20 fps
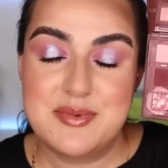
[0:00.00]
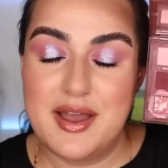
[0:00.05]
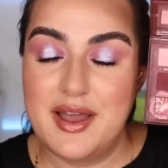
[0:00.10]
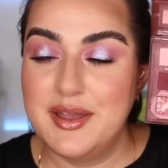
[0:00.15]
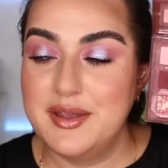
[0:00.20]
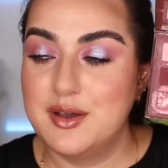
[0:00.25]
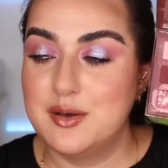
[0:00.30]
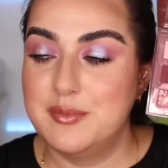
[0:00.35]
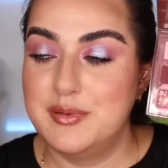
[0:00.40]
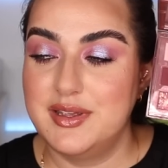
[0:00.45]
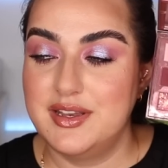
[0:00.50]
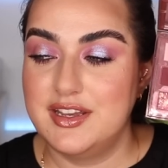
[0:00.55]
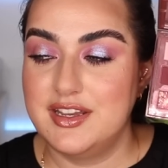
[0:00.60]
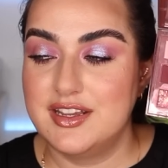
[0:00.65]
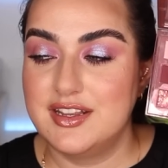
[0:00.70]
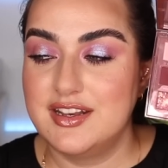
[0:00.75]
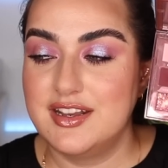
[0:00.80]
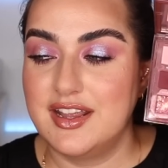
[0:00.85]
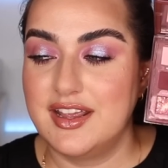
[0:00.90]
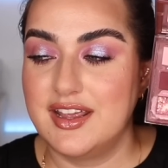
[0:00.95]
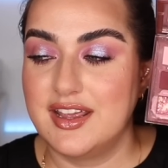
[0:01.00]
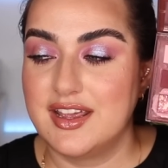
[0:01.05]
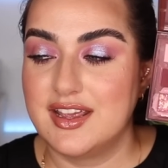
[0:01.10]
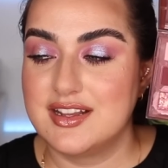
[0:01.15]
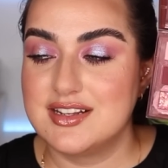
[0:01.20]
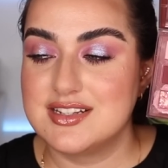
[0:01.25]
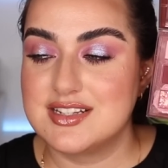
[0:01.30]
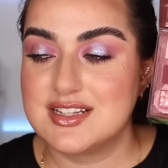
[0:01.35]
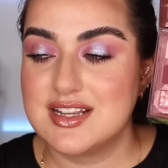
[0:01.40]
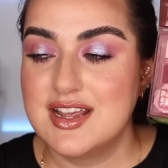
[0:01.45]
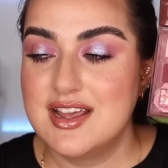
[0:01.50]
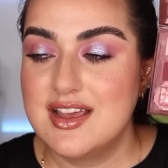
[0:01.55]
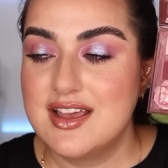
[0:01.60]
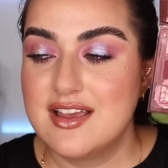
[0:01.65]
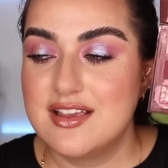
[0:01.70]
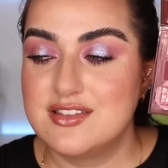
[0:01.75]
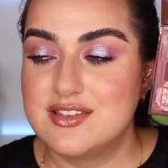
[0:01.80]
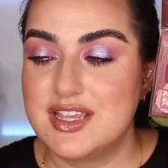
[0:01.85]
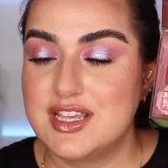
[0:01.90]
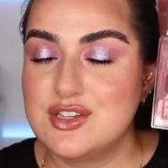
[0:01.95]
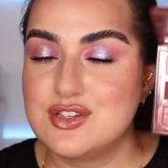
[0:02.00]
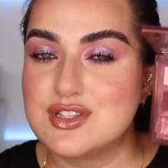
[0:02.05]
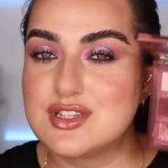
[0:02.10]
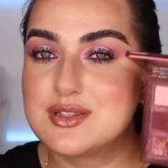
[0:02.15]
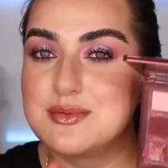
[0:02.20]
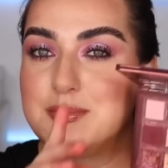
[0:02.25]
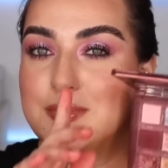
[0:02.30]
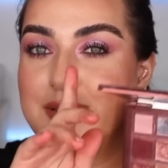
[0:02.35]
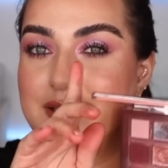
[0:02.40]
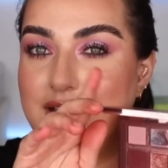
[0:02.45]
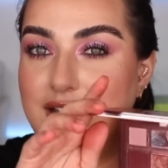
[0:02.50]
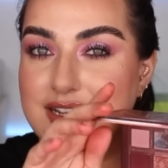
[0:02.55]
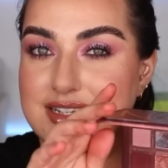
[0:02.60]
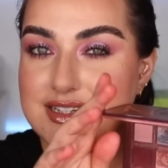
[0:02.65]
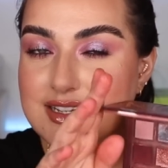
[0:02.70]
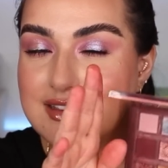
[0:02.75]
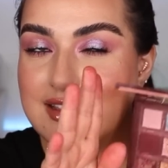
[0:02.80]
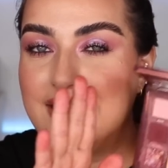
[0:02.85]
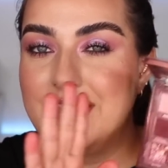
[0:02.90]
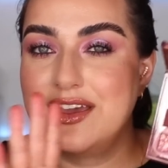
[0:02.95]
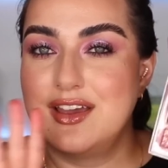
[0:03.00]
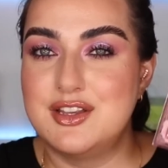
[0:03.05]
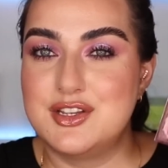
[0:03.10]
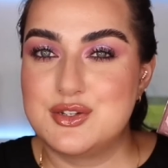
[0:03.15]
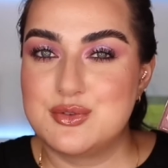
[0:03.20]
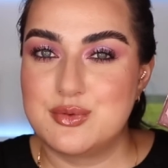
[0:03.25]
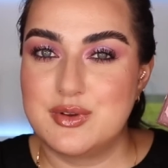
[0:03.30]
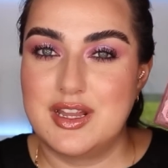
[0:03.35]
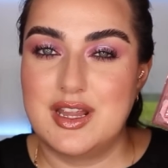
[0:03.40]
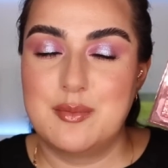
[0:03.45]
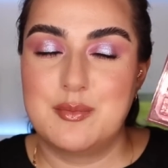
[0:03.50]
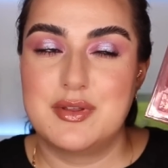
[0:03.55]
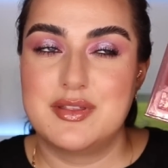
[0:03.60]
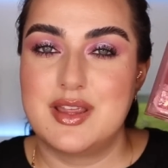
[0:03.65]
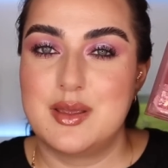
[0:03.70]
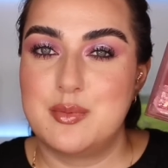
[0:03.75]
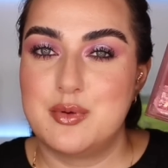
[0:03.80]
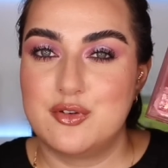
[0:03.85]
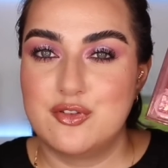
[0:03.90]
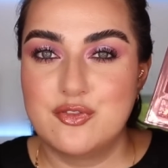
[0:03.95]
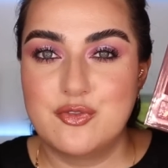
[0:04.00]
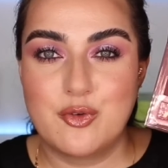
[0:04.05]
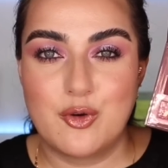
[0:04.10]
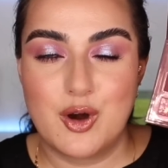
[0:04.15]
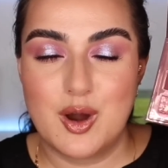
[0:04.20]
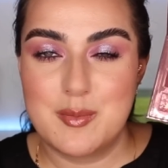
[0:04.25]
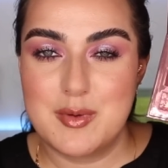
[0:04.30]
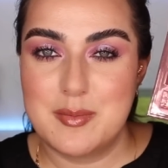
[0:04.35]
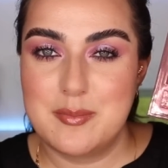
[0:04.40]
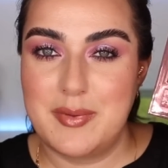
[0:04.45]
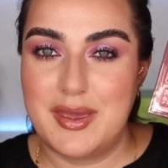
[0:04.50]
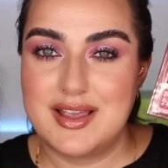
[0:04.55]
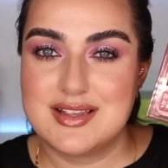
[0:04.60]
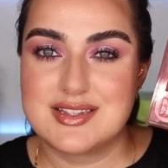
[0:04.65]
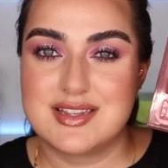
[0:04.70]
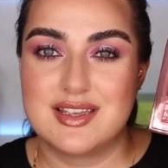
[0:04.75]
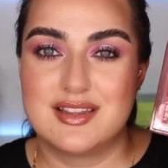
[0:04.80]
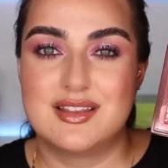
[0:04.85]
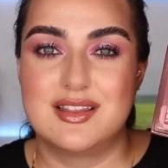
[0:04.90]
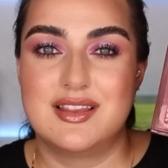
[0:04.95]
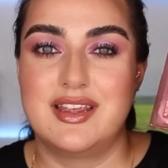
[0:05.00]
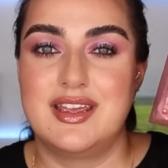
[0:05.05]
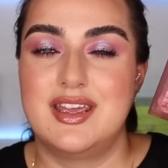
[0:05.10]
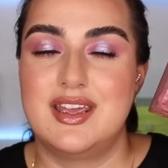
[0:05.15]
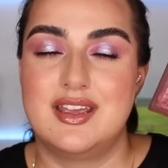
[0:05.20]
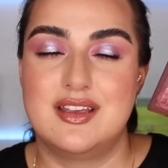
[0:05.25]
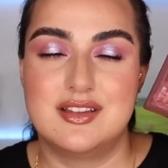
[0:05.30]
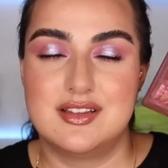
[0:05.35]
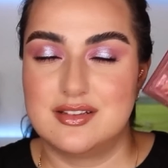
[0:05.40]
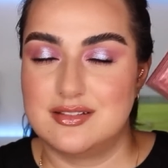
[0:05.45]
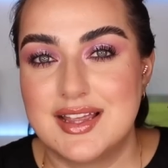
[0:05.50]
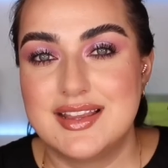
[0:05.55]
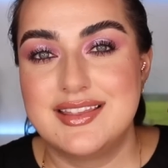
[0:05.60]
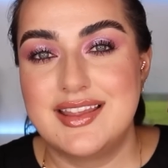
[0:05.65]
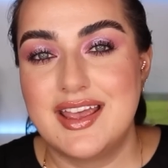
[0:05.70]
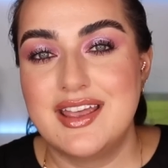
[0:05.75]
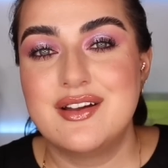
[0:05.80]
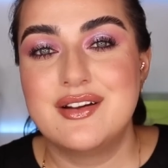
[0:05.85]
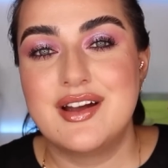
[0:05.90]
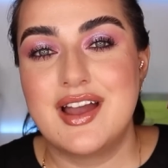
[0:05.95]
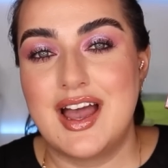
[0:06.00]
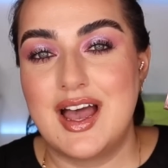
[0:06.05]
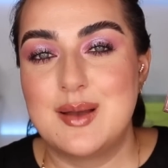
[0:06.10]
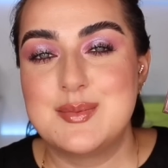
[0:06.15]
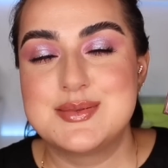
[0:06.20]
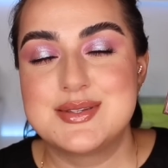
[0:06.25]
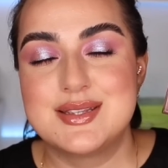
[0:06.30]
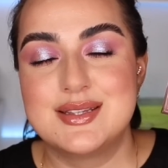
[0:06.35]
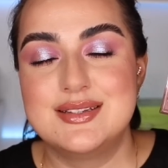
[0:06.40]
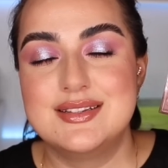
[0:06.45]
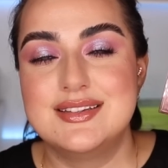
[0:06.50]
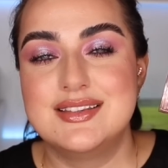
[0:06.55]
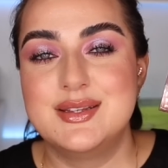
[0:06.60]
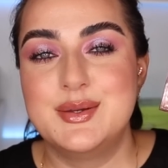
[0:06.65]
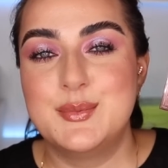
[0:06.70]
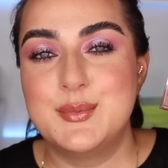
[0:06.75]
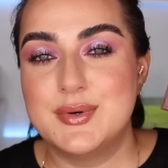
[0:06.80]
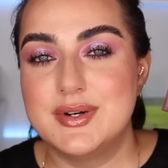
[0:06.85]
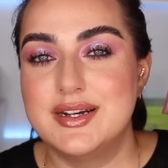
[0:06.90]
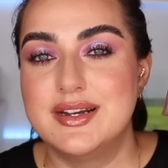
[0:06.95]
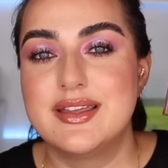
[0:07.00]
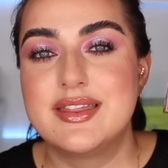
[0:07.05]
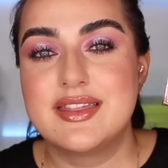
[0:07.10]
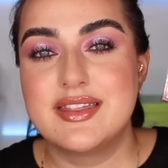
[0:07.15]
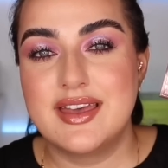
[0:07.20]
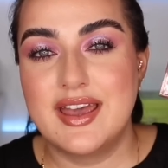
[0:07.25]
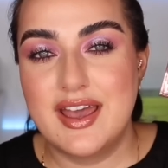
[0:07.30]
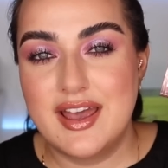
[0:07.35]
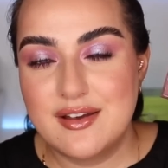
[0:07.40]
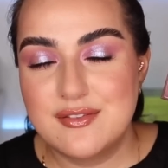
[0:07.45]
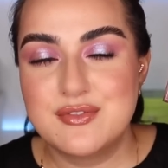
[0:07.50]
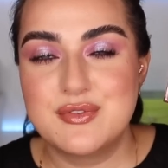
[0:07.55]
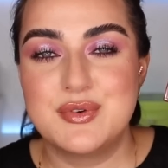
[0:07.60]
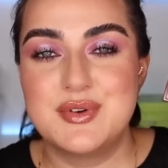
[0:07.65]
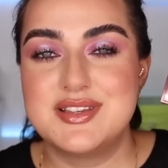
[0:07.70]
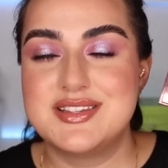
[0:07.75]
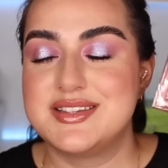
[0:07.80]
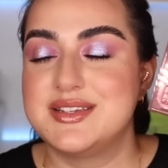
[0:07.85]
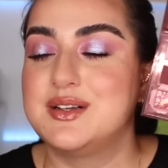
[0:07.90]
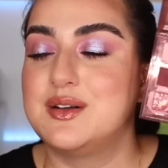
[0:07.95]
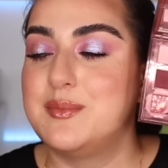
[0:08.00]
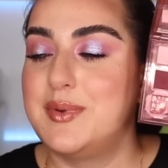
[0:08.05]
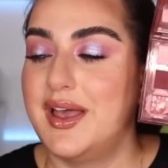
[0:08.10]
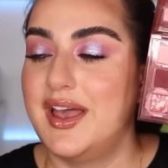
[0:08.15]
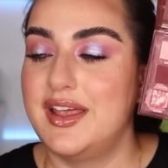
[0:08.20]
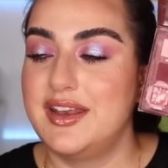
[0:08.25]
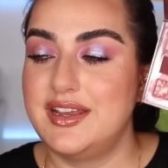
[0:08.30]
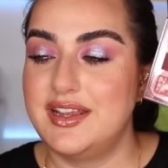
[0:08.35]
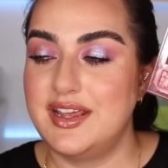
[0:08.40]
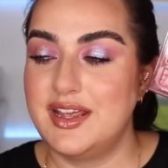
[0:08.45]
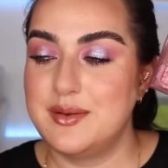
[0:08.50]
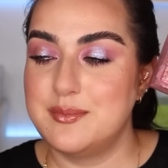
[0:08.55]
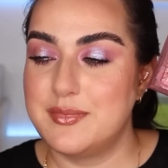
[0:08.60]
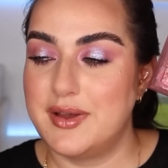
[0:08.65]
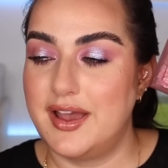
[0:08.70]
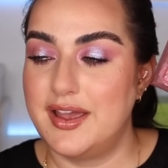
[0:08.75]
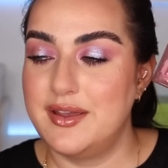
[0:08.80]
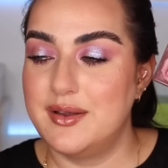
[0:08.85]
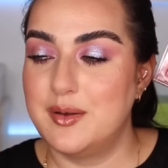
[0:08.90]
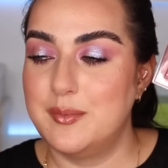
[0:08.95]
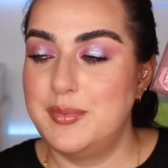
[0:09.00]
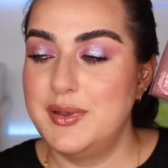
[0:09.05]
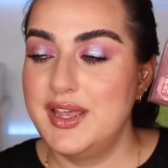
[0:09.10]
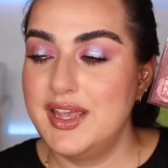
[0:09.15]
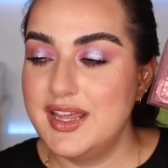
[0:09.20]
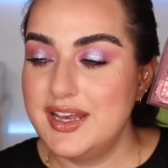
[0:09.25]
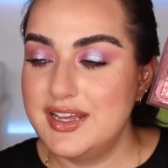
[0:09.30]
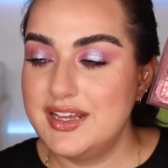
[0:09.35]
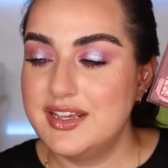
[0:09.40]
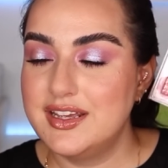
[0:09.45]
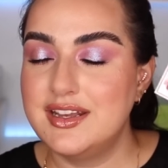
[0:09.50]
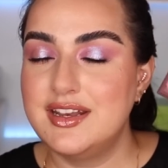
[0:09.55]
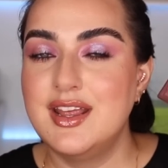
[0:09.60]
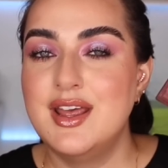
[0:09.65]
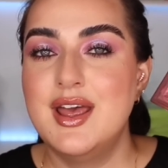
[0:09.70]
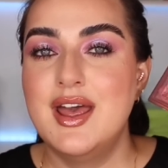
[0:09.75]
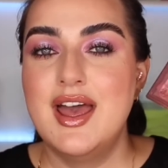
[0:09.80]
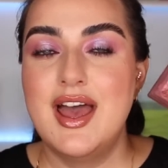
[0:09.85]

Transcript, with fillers: my opinion, and they just blend like a dream. They perform amazingly. They are absolutely worth every single penny in my opinion.